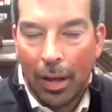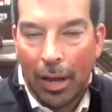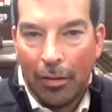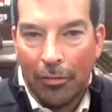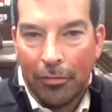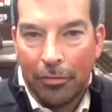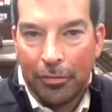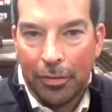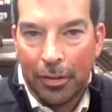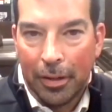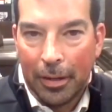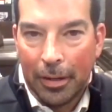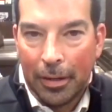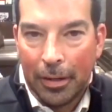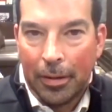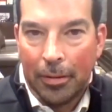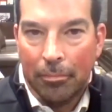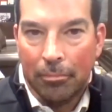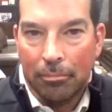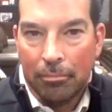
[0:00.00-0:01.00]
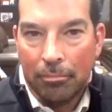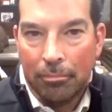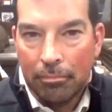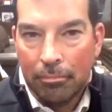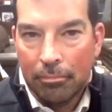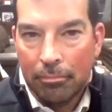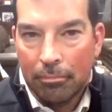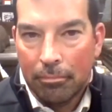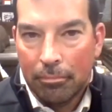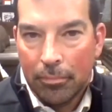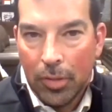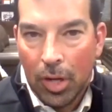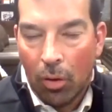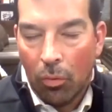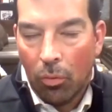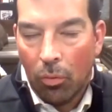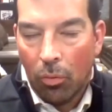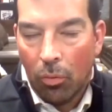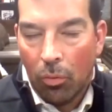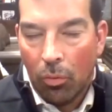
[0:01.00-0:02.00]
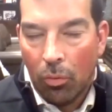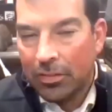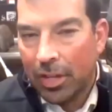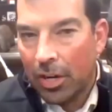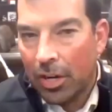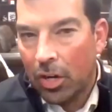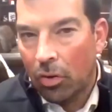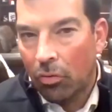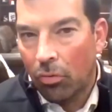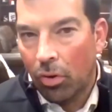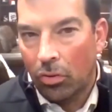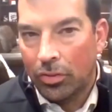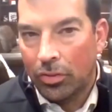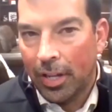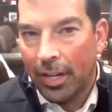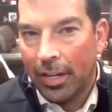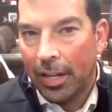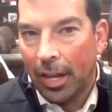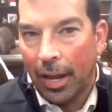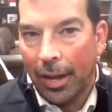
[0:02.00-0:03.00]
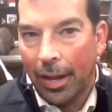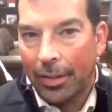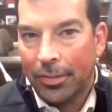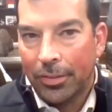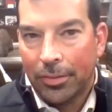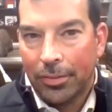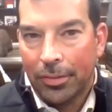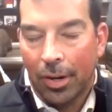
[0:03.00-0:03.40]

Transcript: have, you know, we'll continue to rotate guys.